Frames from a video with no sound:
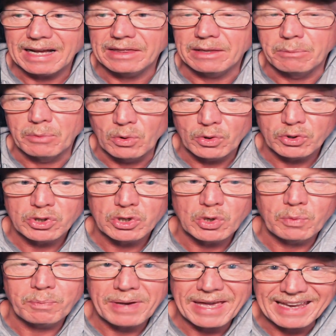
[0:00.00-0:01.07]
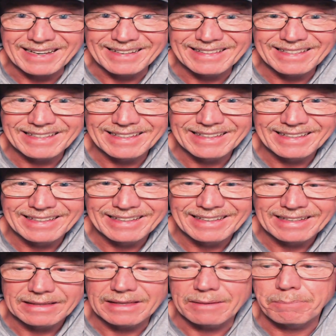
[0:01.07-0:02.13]
And the more you paint,
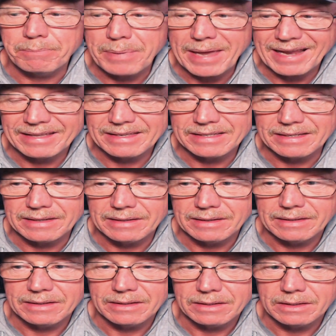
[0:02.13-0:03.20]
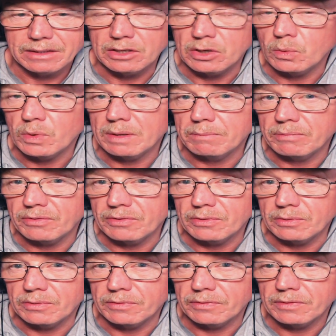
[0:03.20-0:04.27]
the better you
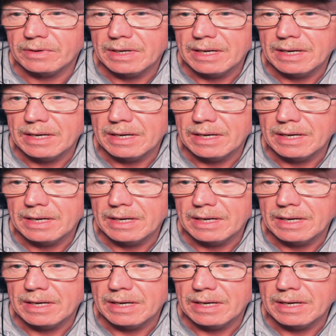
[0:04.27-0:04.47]
improve.